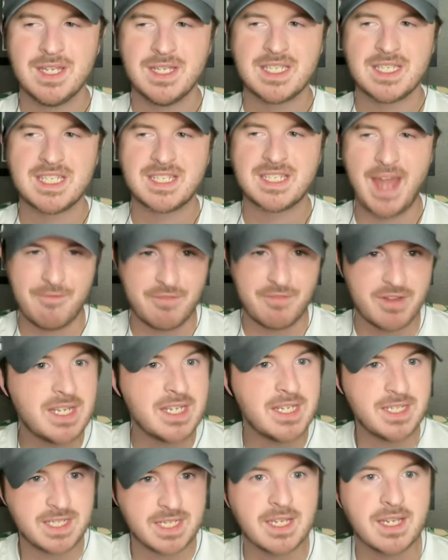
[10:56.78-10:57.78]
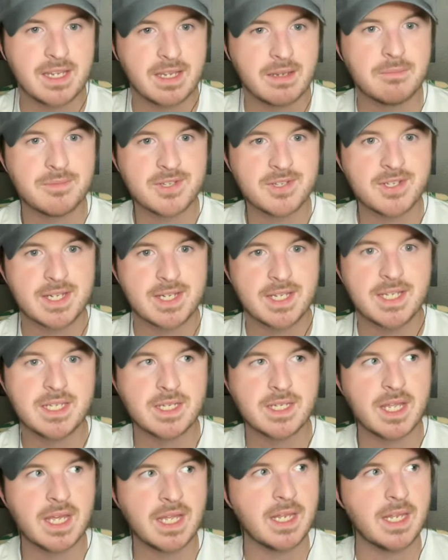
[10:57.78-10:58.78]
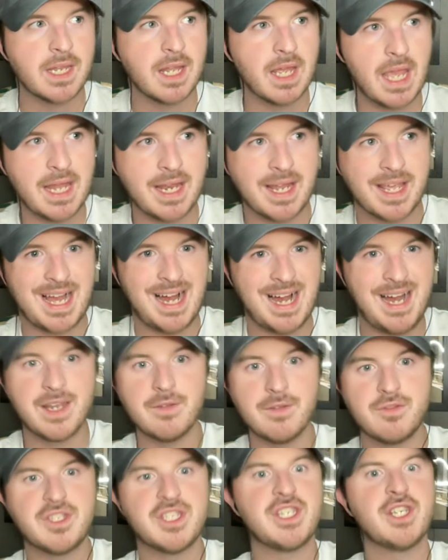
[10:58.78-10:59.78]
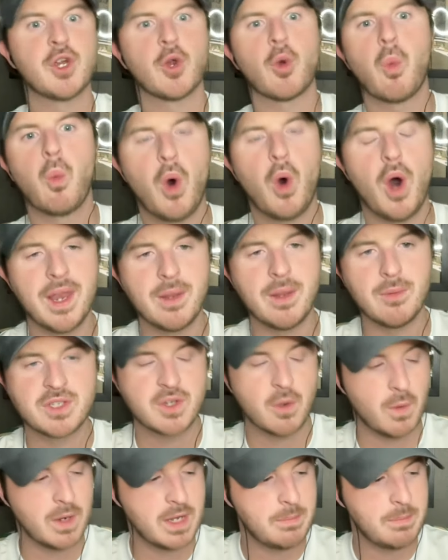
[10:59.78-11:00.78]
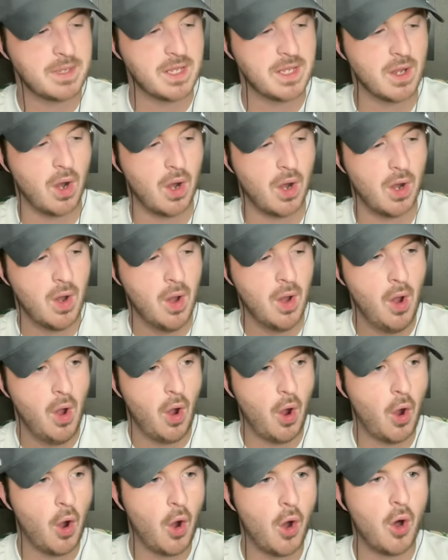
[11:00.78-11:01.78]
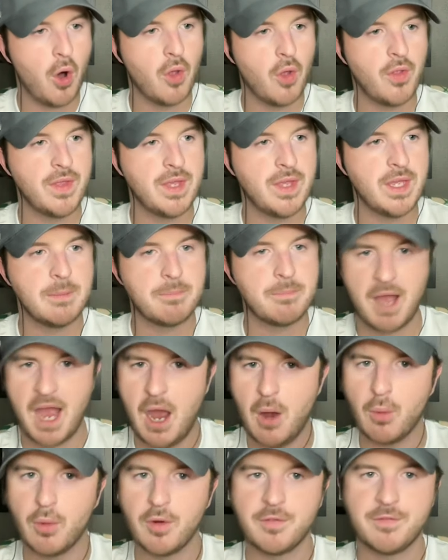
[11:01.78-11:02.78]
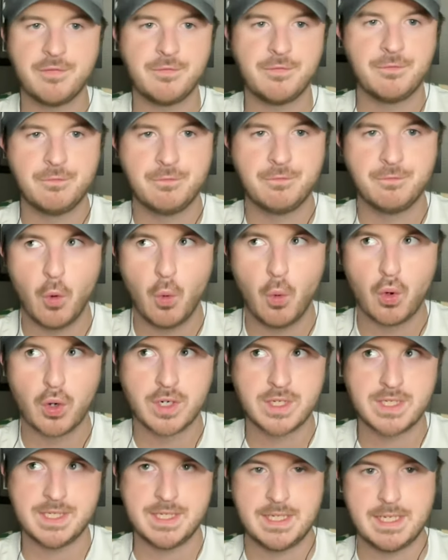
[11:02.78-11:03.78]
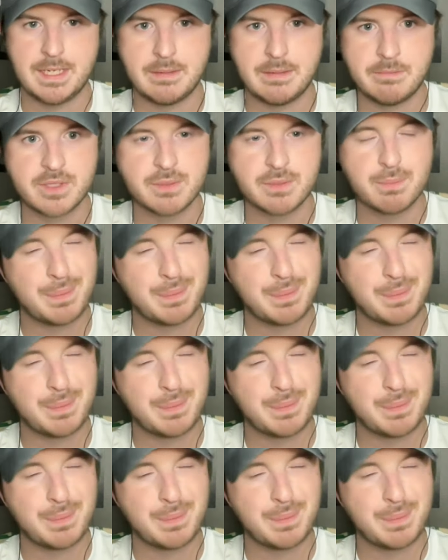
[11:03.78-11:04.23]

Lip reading: 70 teams in a kind of tier one. It was going to be all the Power Four teams